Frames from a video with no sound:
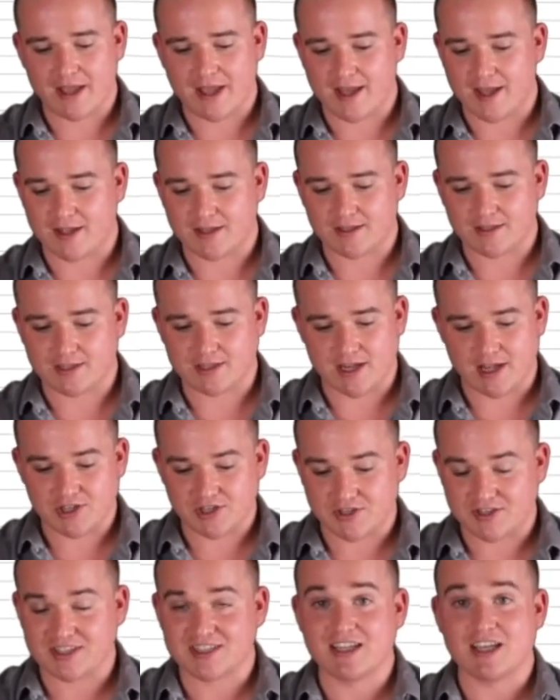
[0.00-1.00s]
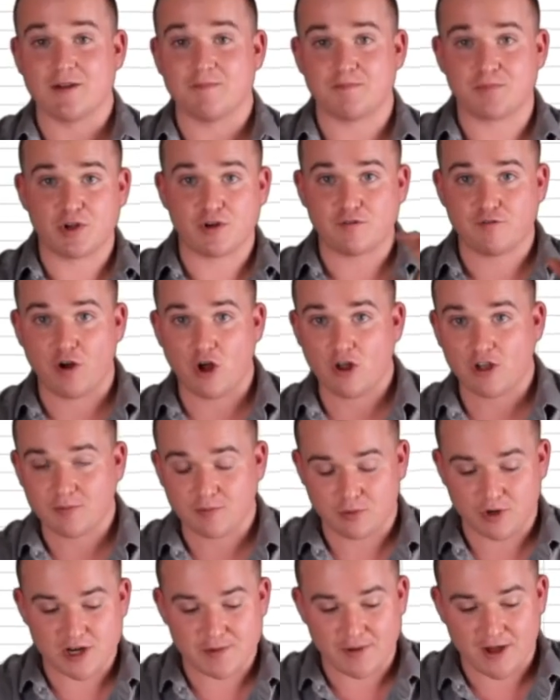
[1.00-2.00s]
And as you can see, they're falling
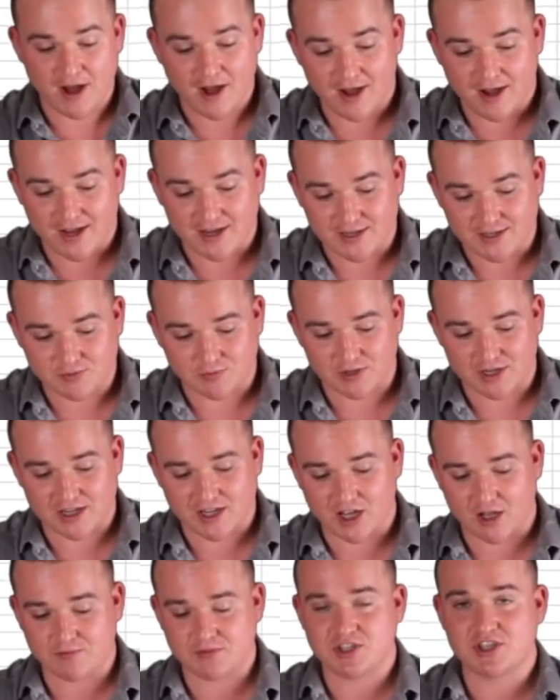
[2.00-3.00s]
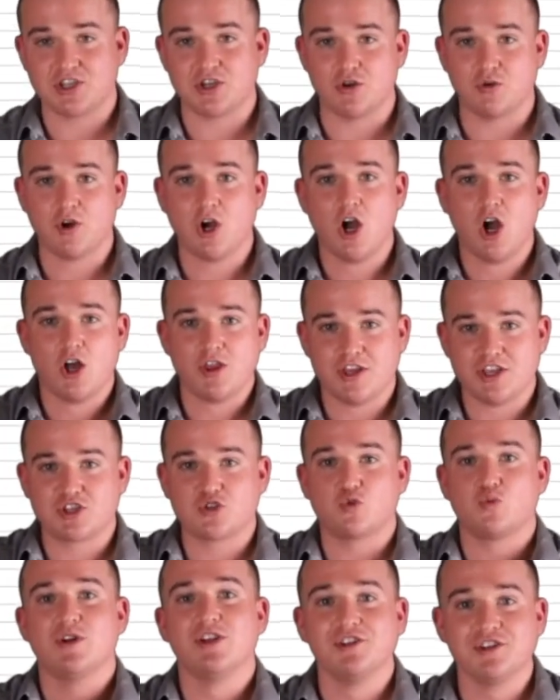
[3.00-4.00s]
pretty behind when it comes to this
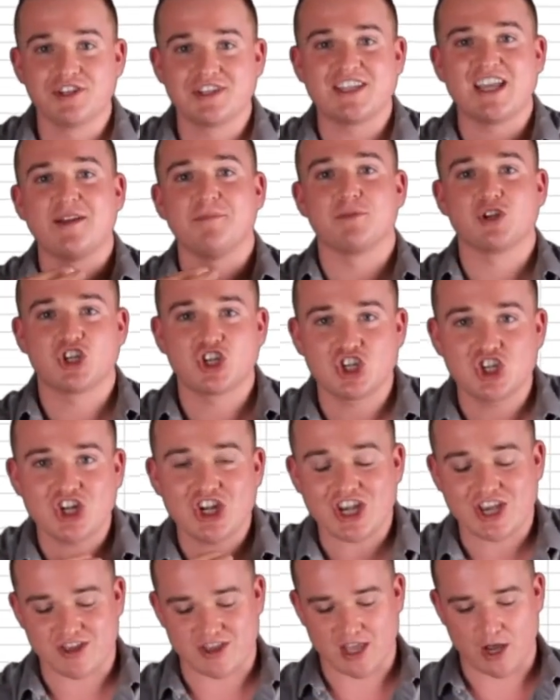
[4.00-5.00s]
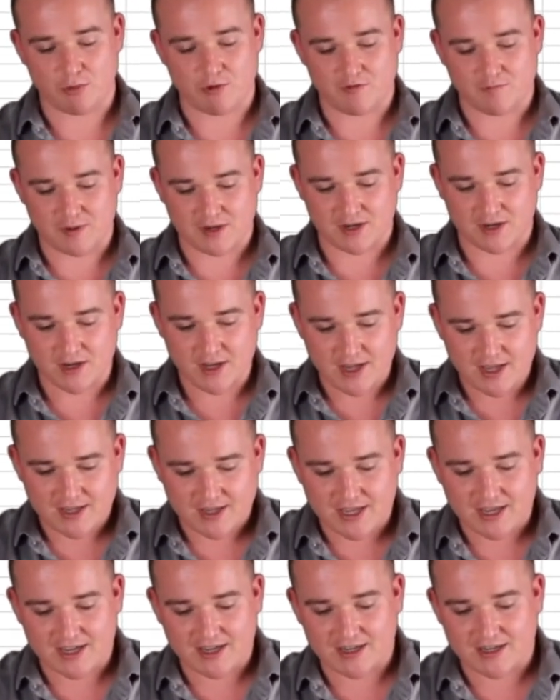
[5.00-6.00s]
real estate estate machine that we've been
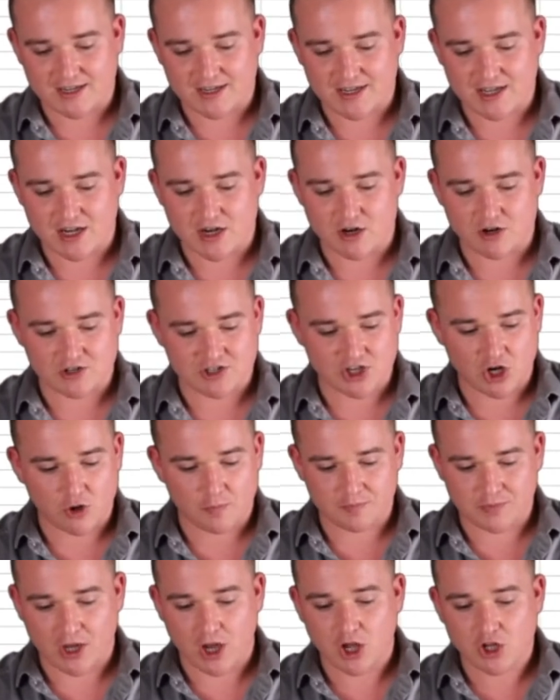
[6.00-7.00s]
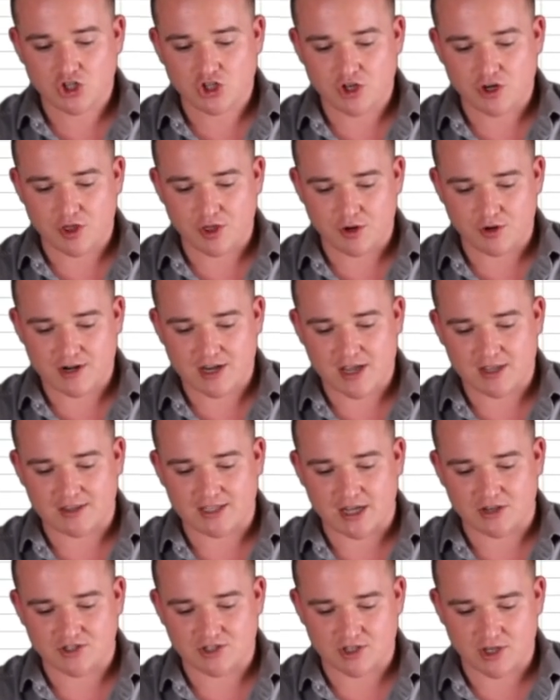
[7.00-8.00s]
kicking in gear. So one hundred thirty-eight
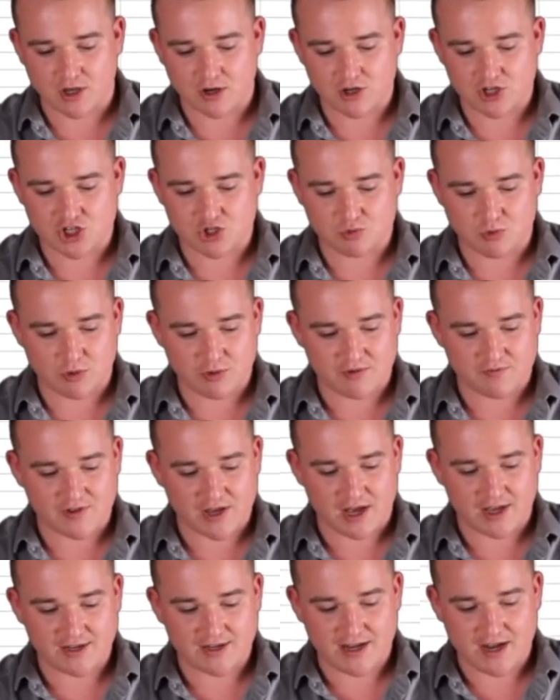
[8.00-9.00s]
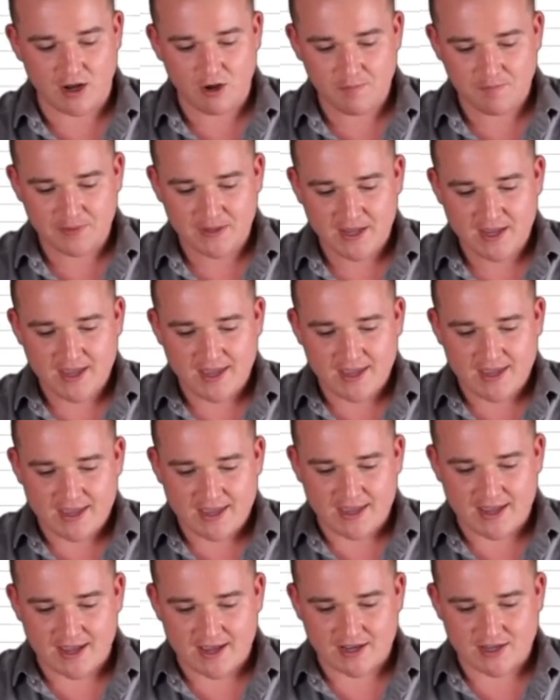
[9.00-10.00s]
thousand dollars is what we've got now,
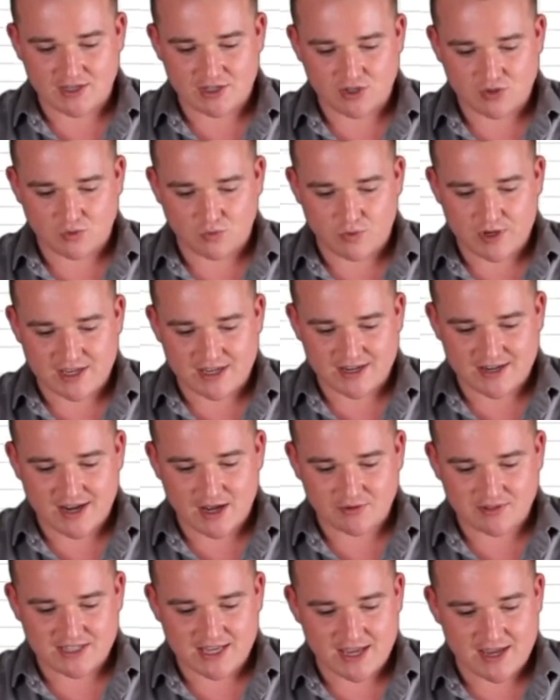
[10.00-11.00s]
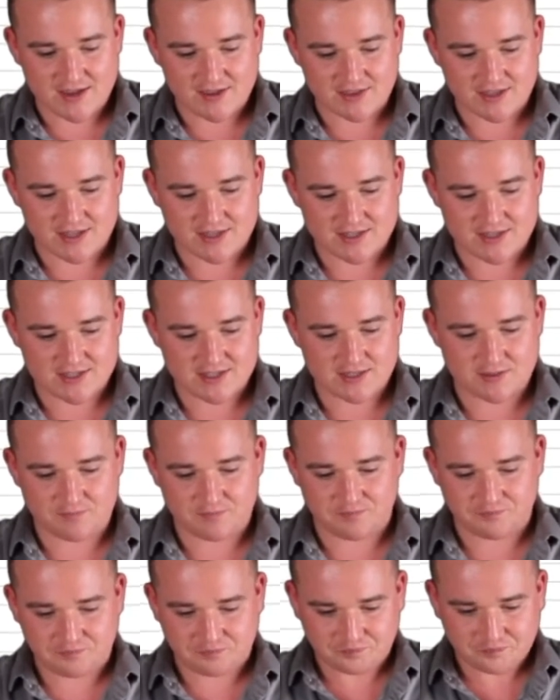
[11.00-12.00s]
and we can now take this
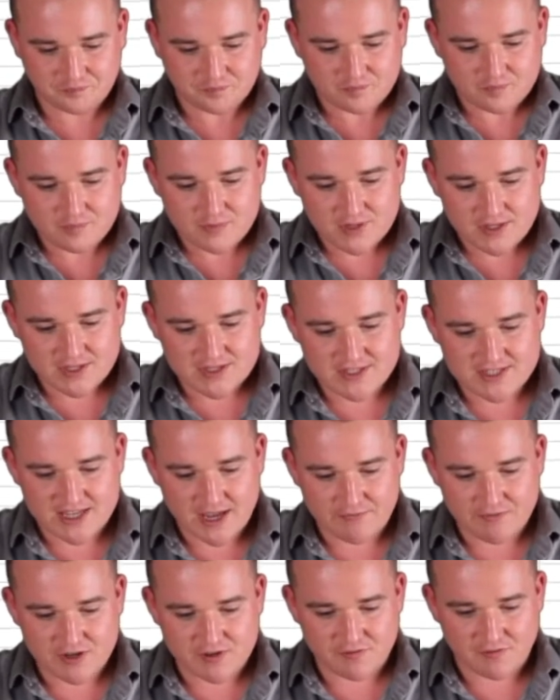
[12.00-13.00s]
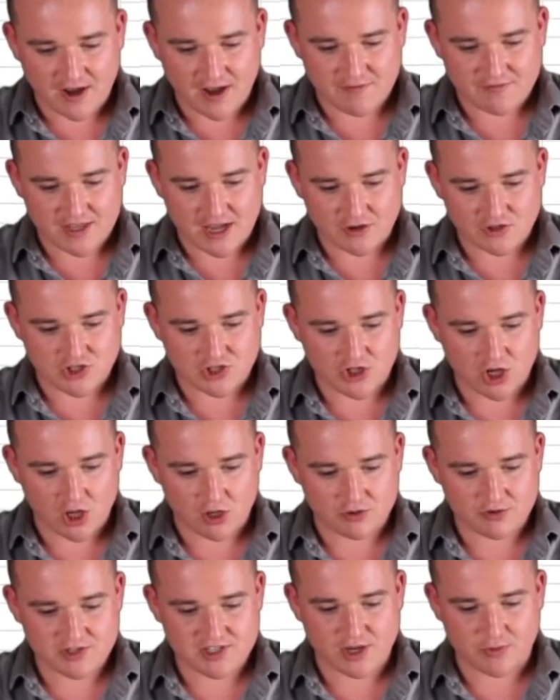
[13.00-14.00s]
seventy-five thousand
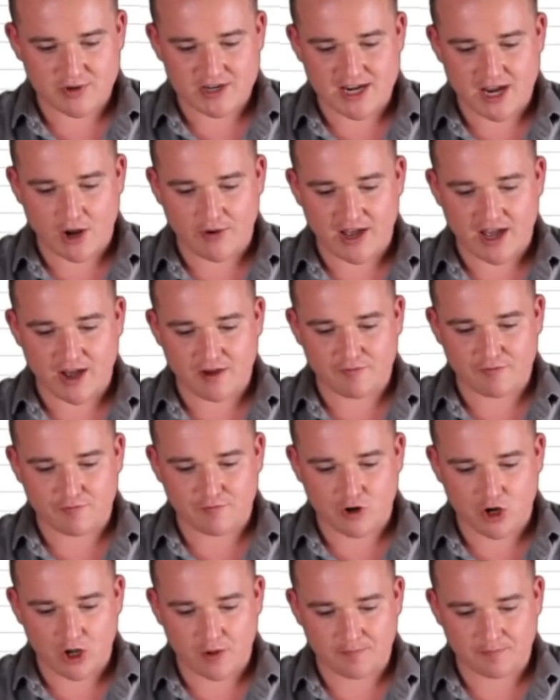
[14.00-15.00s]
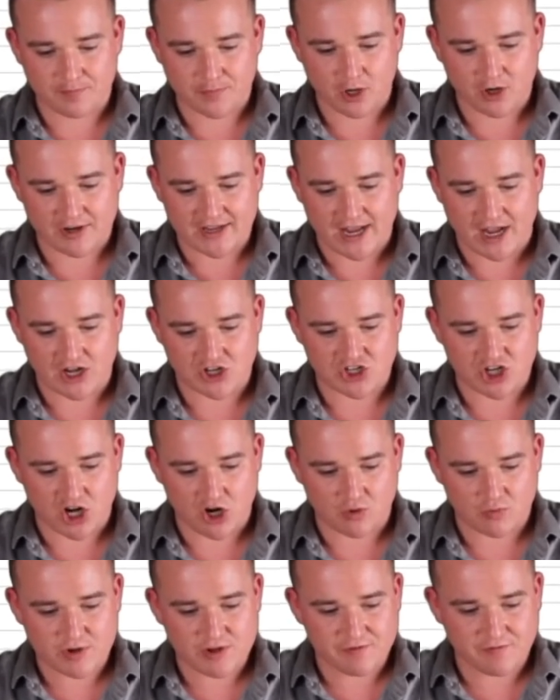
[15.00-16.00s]
dollars that we now have from our cash
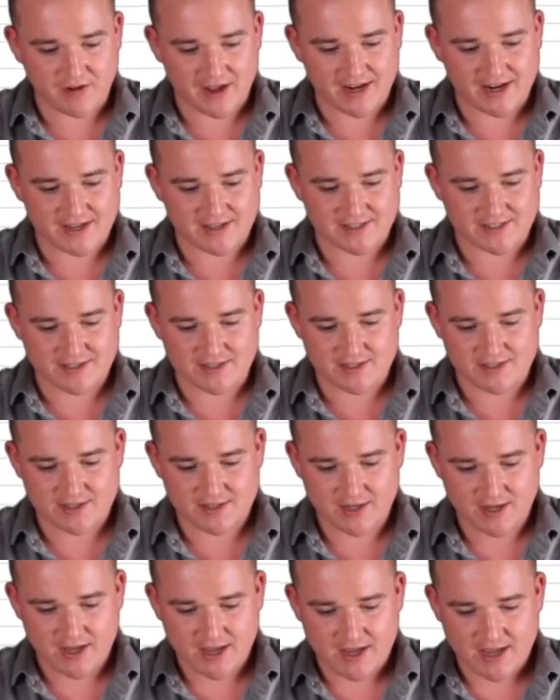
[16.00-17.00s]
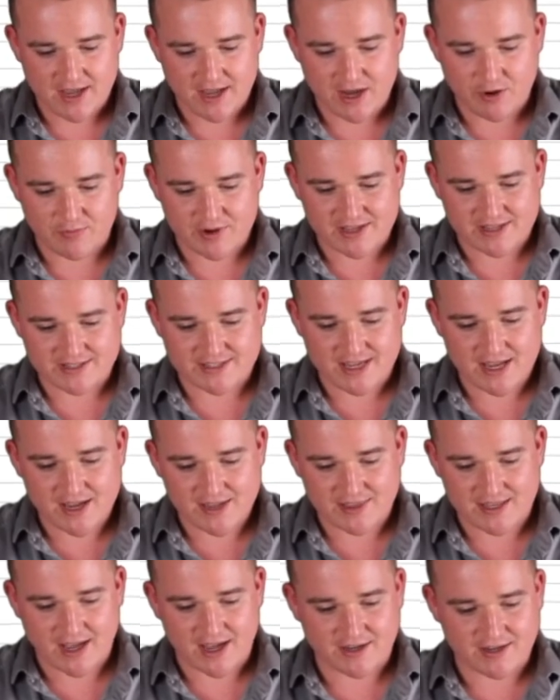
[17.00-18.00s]
out refinances, and we can
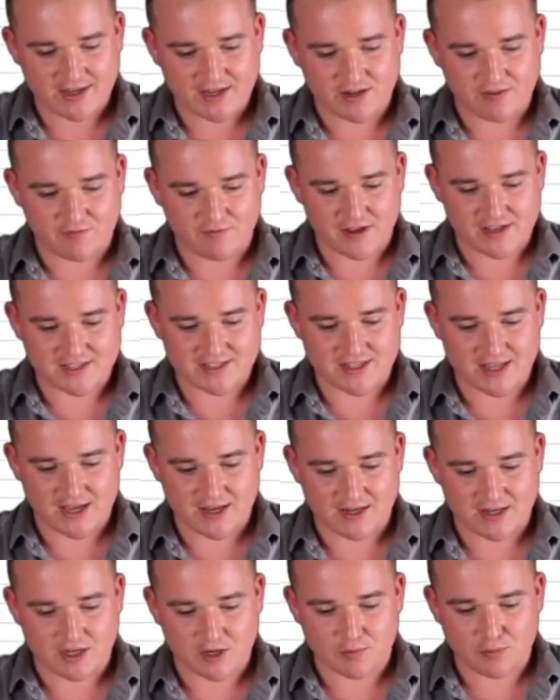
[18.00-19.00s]
take that and invest that in a